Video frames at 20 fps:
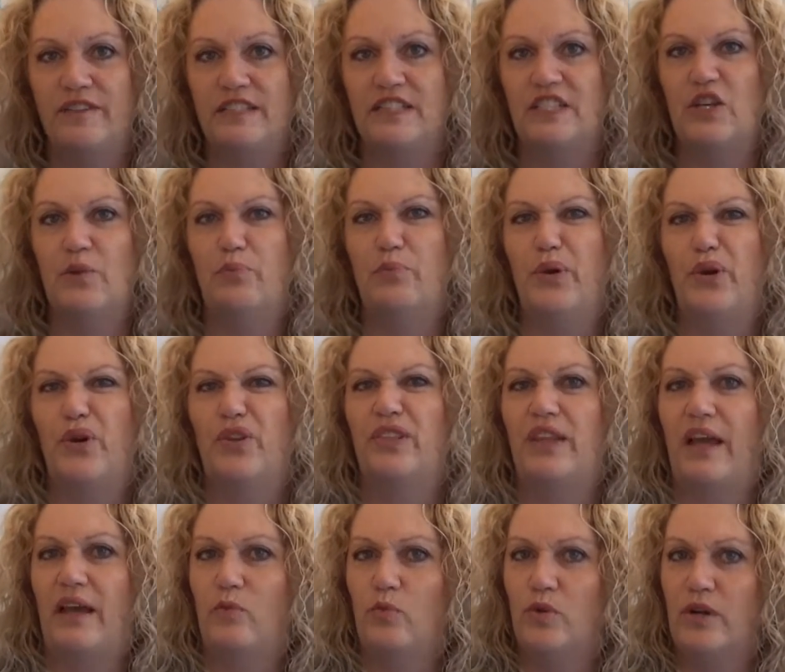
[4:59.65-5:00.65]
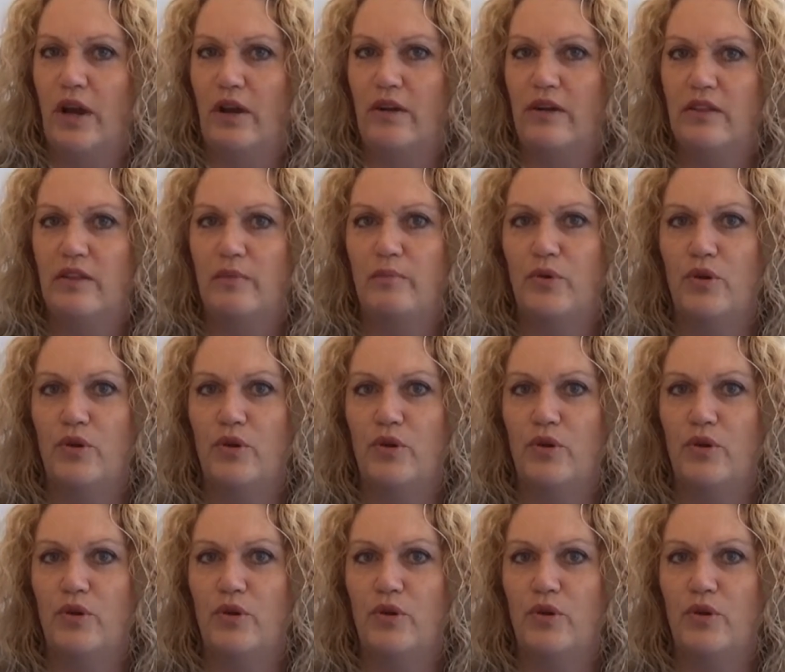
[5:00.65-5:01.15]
it's your birthday and we'll go to the